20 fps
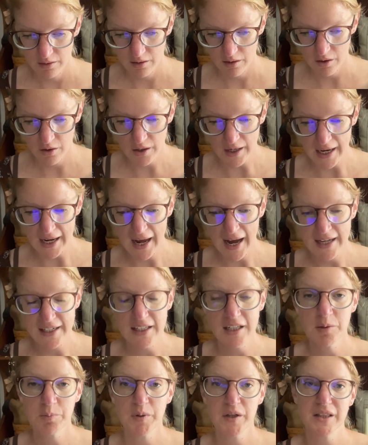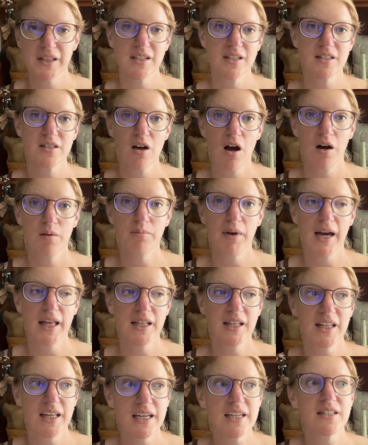Okay, I need to put this on my
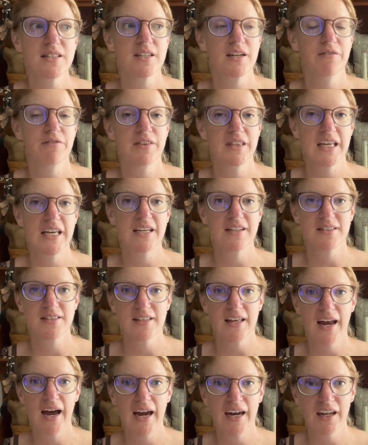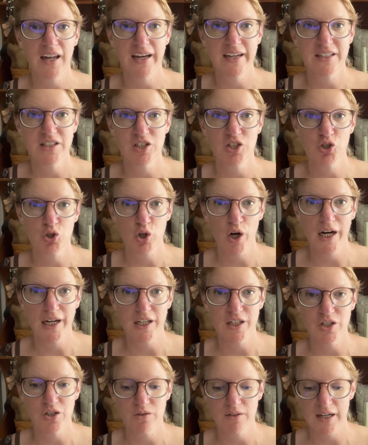list of things that I'd like to try to
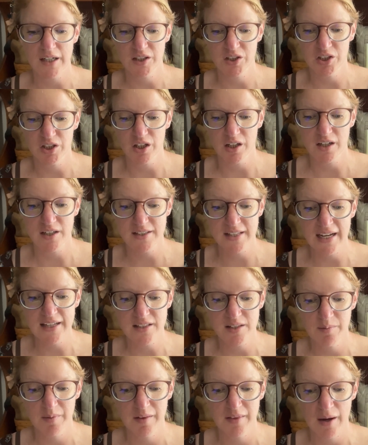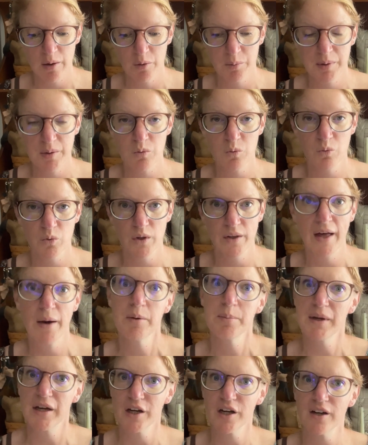do next year, because that's something that would
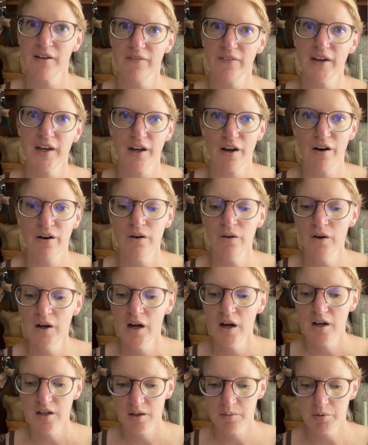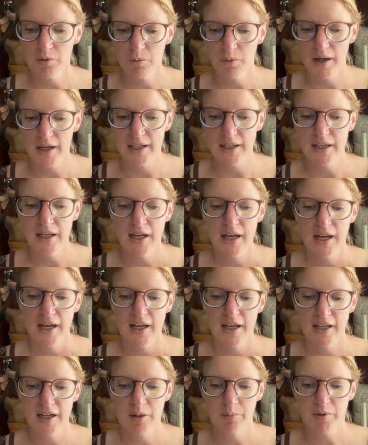be a good video, number 1.
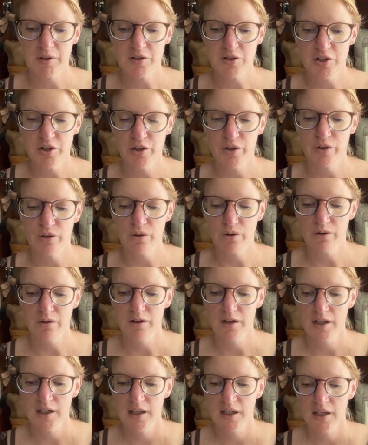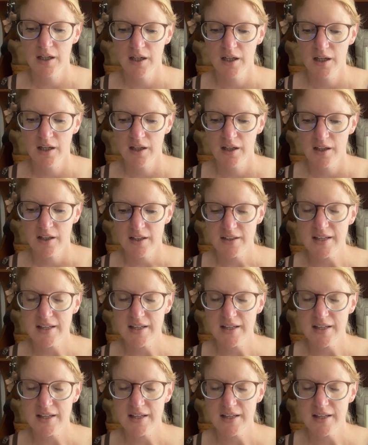And number 2, it's